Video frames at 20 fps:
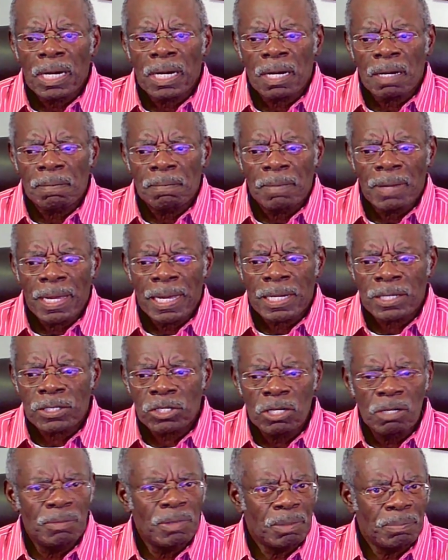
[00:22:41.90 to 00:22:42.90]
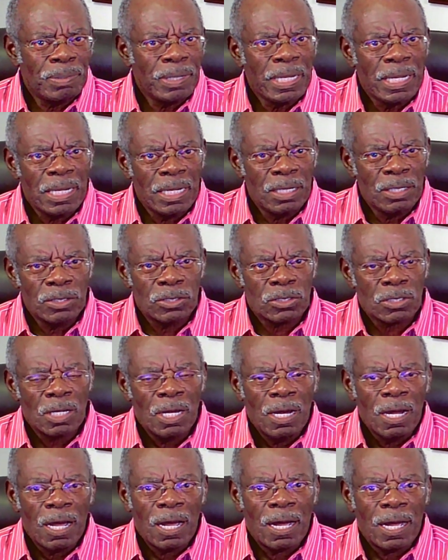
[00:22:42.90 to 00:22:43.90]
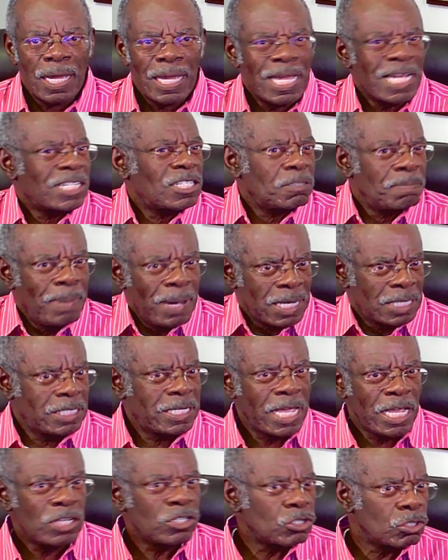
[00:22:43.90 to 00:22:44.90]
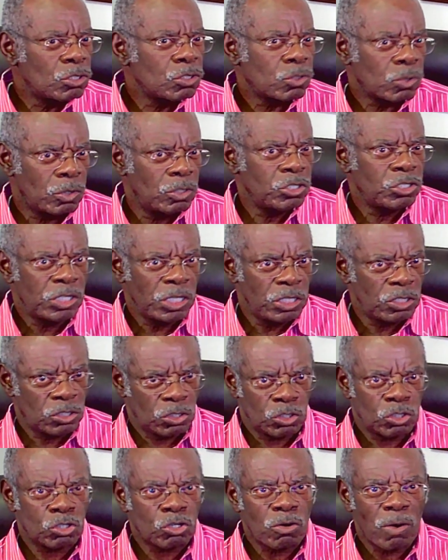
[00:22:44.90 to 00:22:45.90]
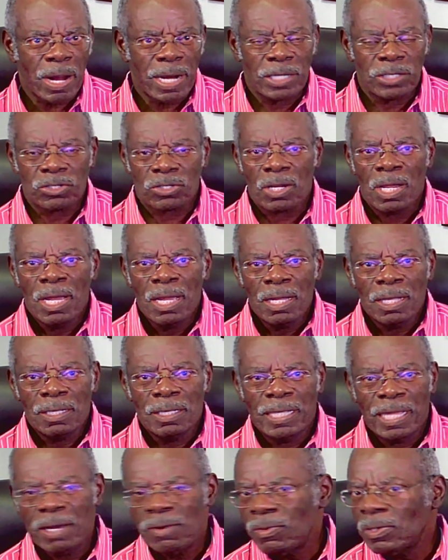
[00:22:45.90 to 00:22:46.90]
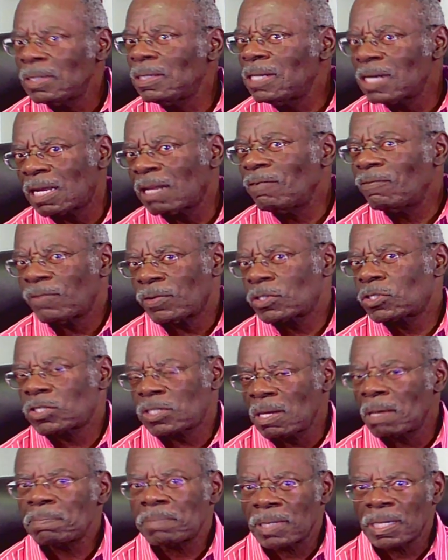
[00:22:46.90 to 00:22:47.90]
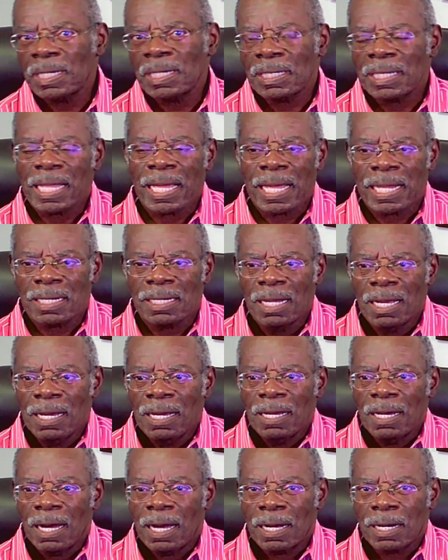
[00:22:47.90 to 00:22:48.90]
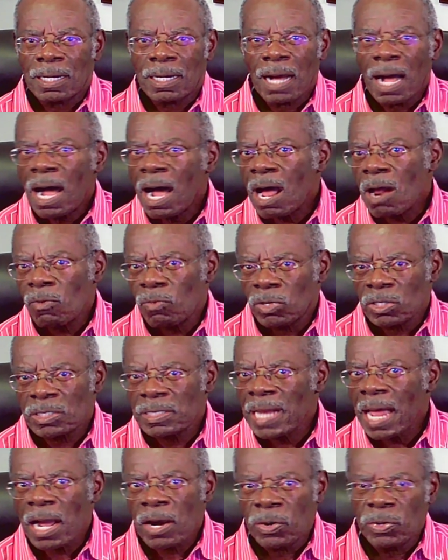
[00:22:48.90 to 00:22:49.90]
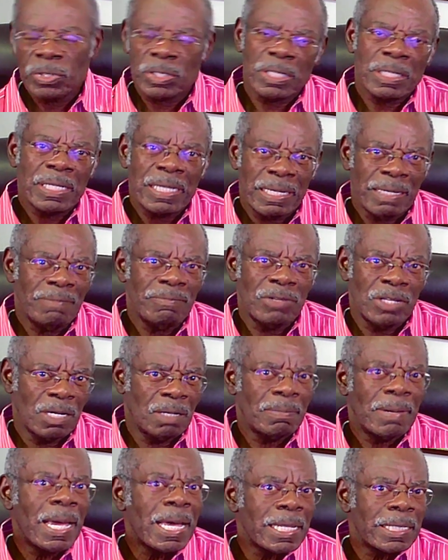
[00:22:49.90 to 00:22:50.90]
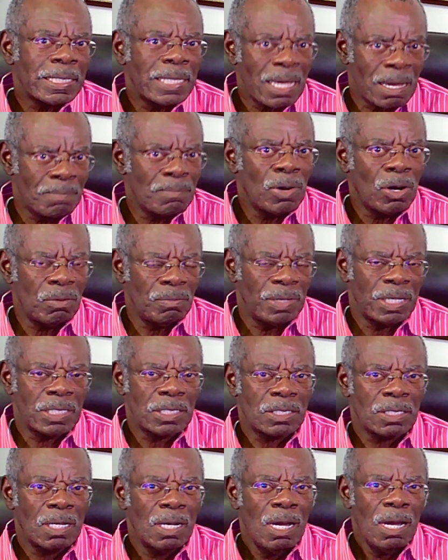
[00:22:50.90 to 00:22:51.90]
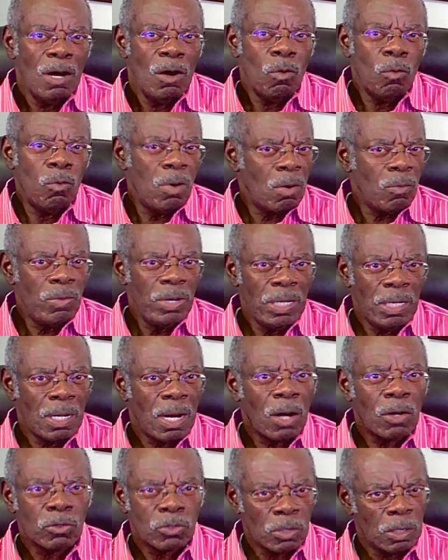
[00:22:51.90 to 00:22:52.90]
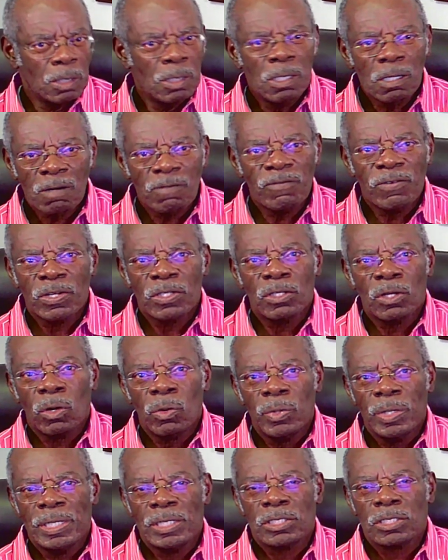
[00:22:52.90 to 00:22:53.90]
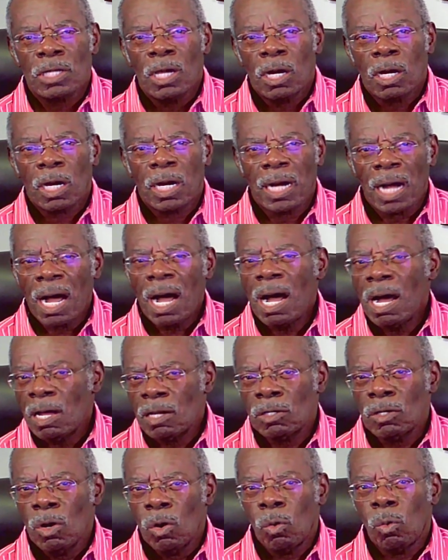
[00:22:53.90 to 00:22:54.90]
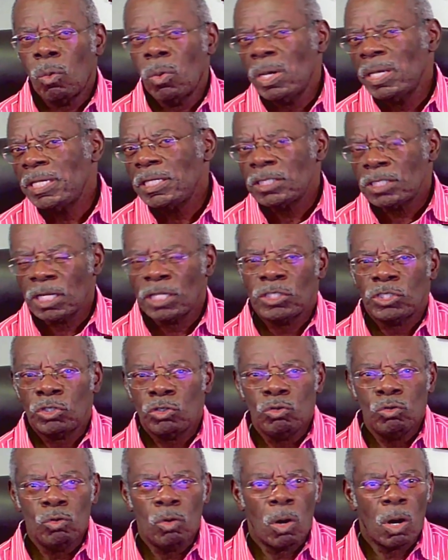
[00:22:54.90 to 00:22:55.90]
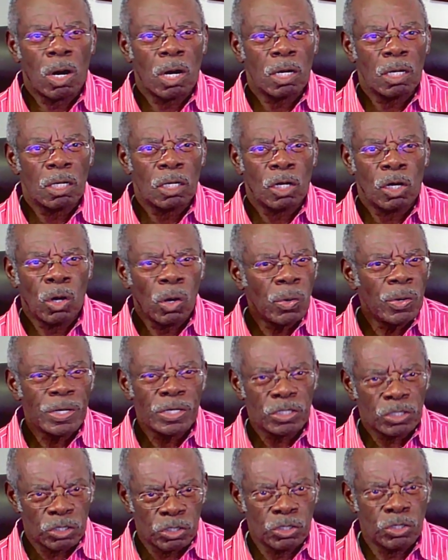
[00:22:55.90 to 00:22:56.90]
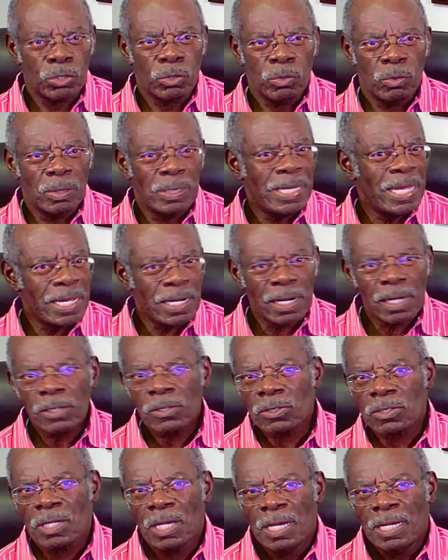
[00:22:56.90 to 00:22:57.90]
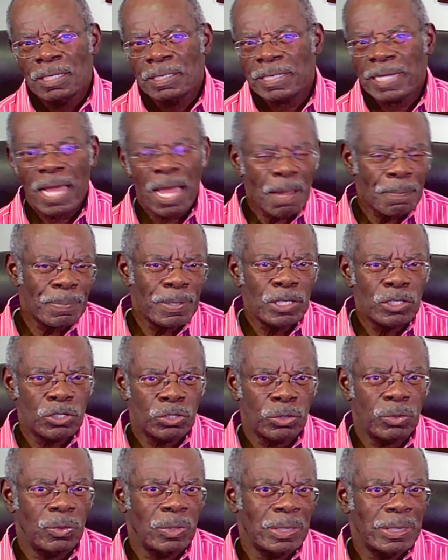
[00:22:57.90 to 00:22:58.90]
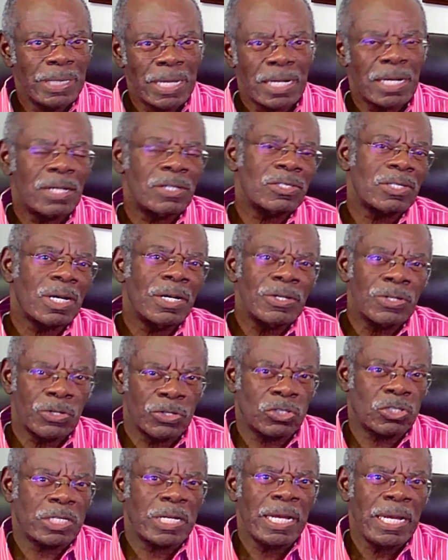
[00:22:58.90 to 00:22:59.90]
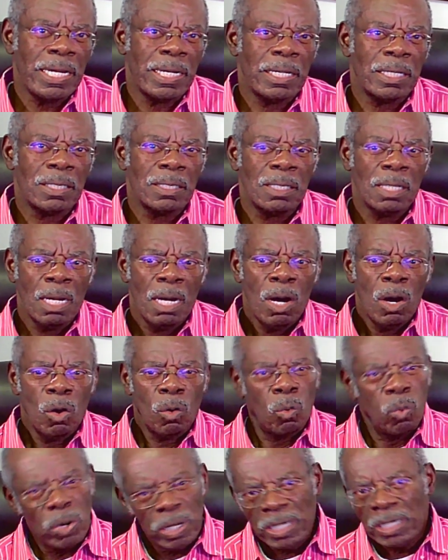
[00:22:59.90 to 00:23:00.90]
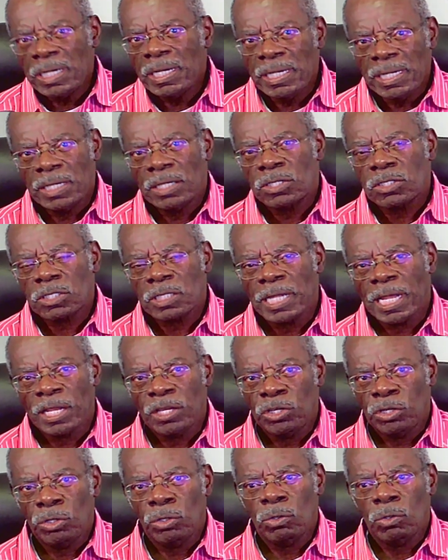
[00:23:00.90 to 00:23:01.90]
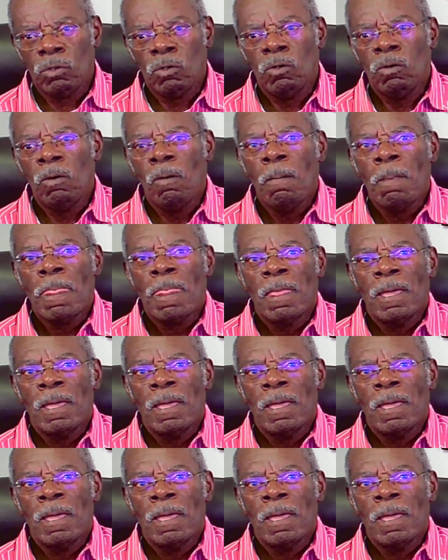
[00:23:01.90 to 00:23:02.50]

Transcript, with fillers: um, as human beings, uh, expectations on Jesus Christ. They were looking for something that uh, God was not going to give them at that moment. What we ought to look for, though, is God, what is it you are going to do? Let us tap into and let us understand what it is that you